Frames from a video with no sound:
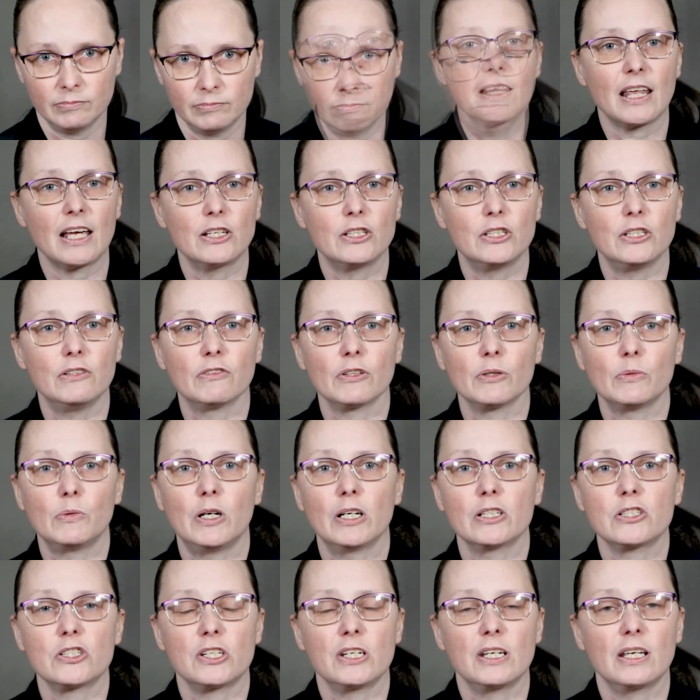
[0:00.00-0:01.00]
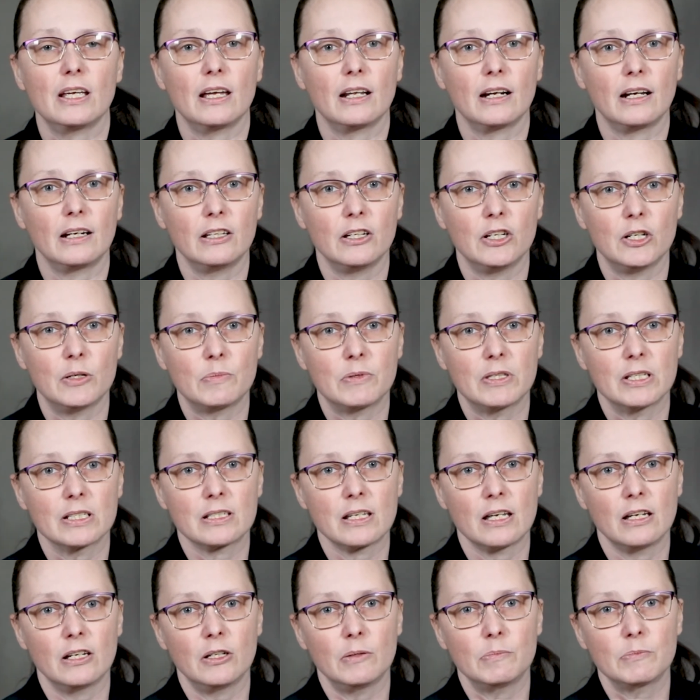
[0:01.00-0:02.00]
Thank you for watching, and I hope this
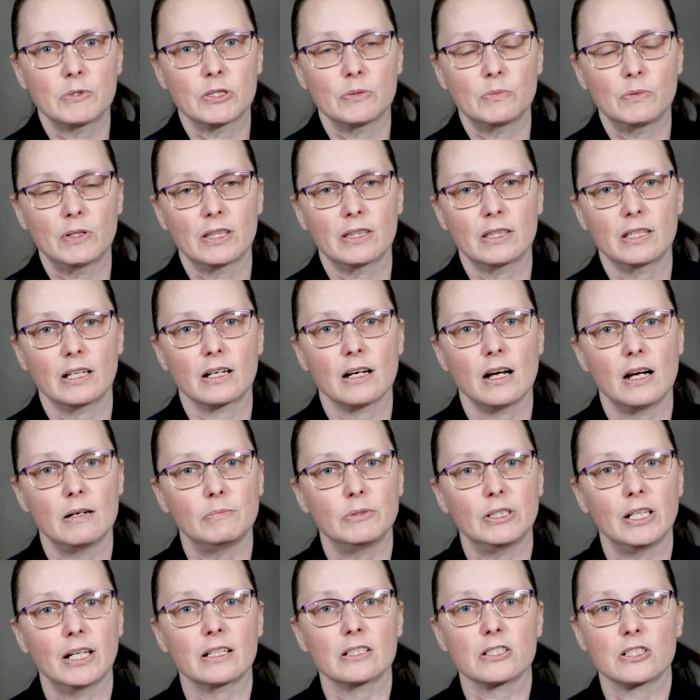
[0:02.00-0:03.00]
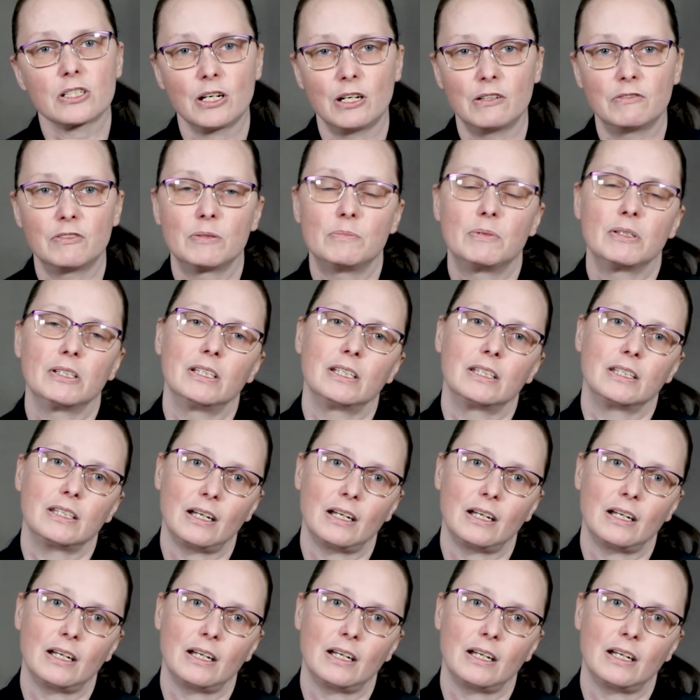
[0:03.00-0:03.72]
helps with the complex COVID billing